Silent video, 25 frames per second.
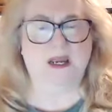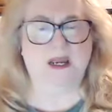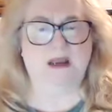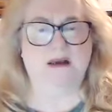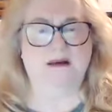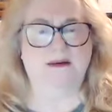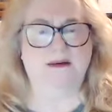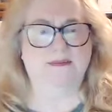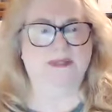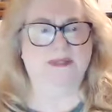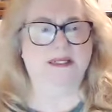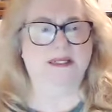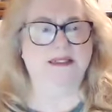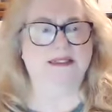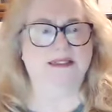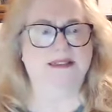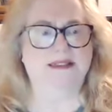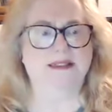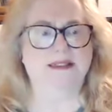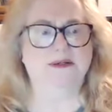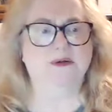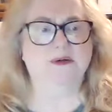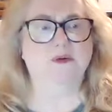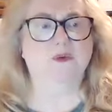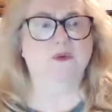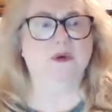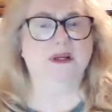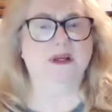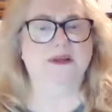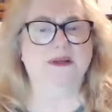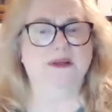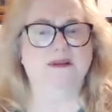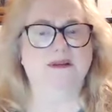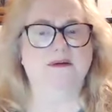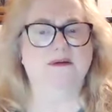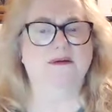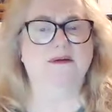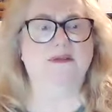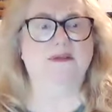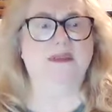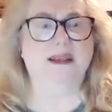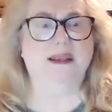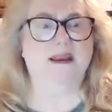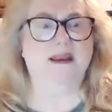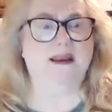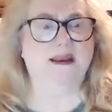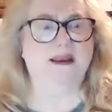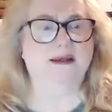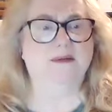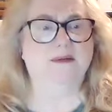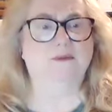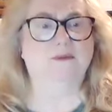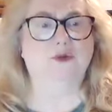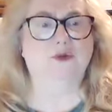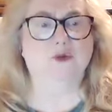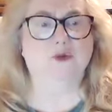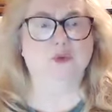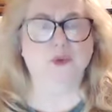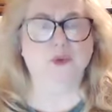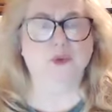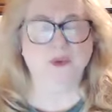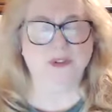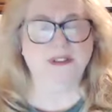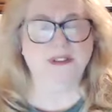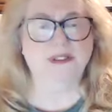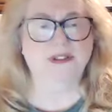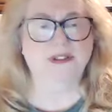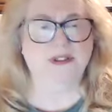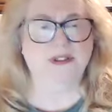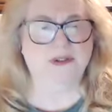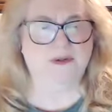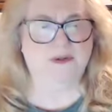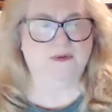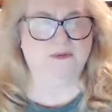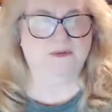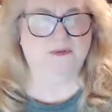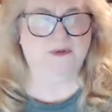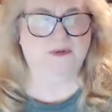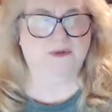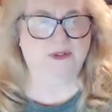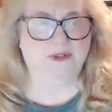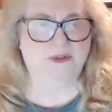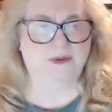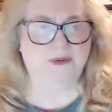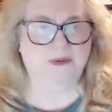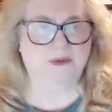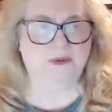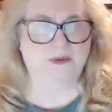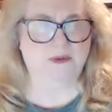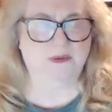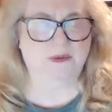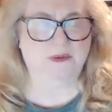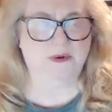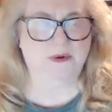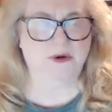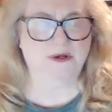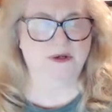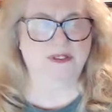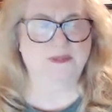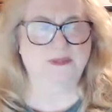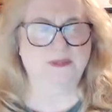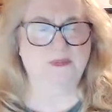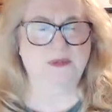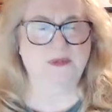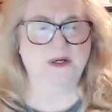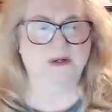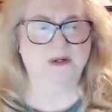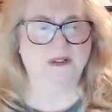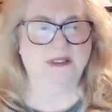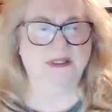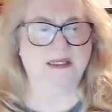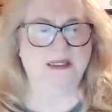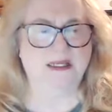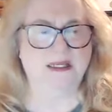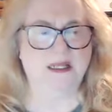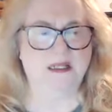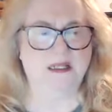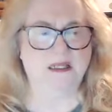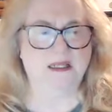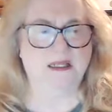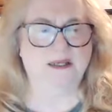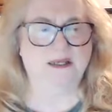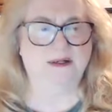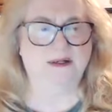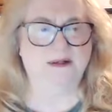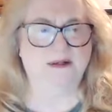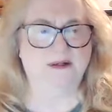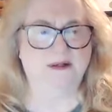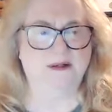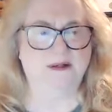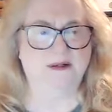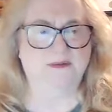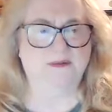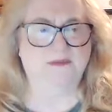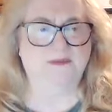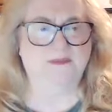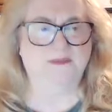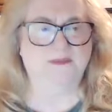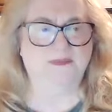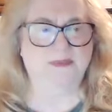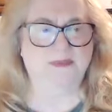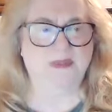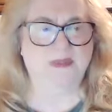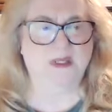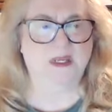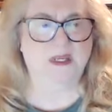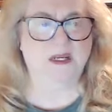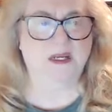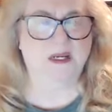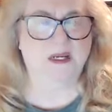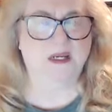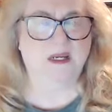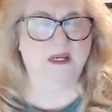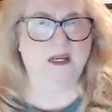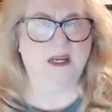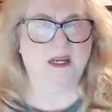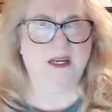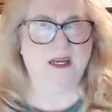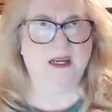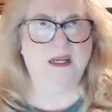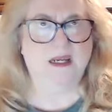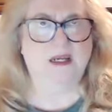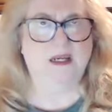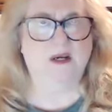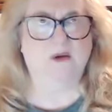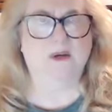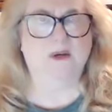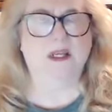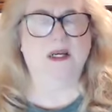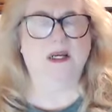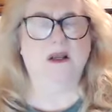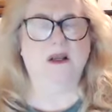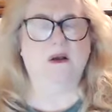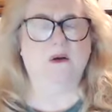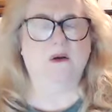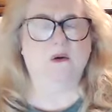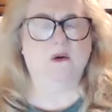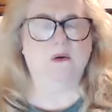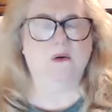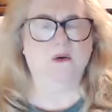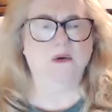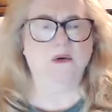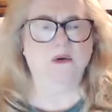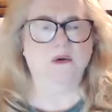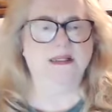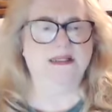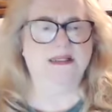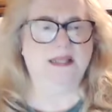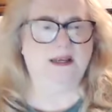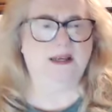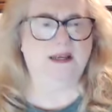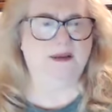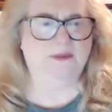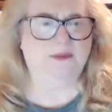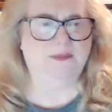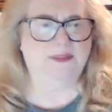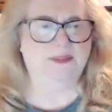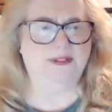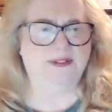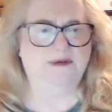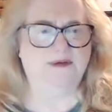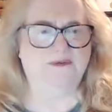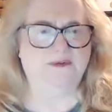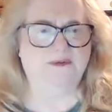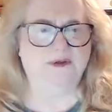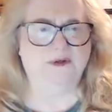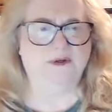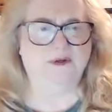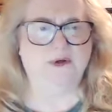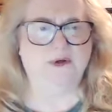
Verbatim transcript: Um, consider whether the item truly serves you or it's merely clutter. You know, it always helps to feel